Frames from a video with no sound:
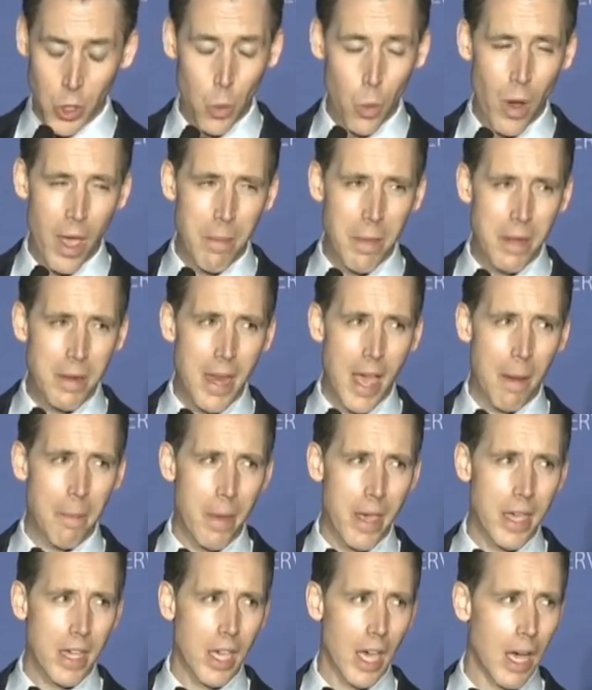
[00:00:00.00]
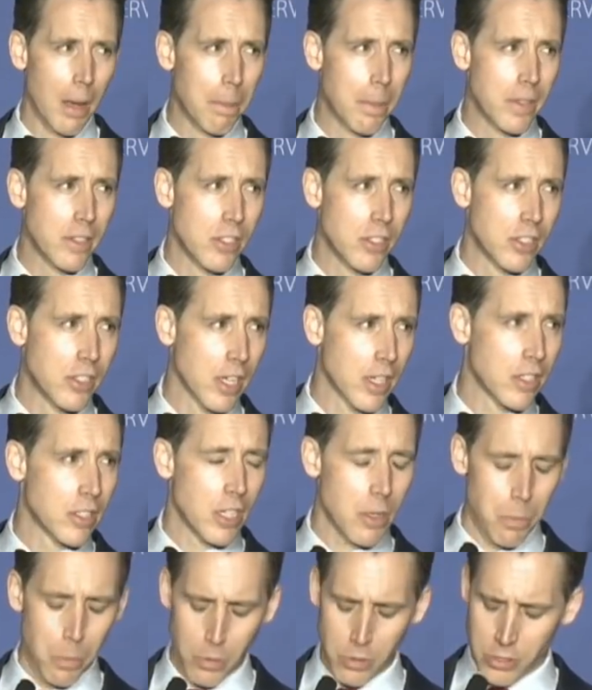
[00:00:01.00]
Women now make up
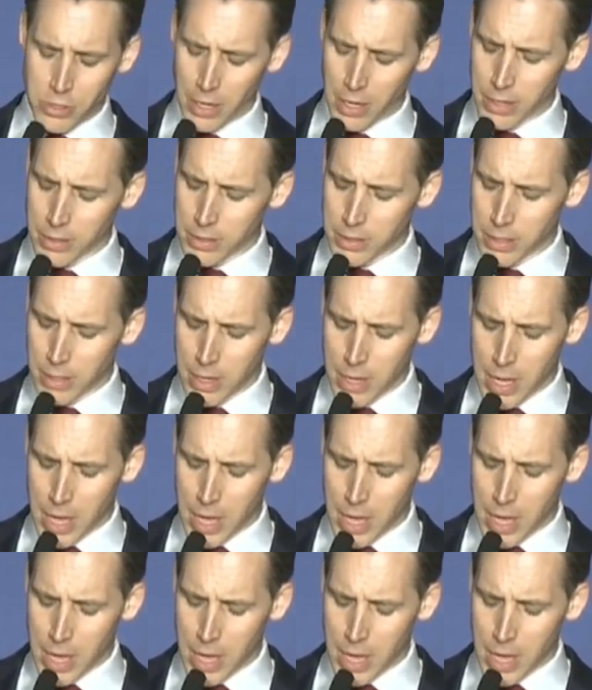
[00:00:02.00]
60%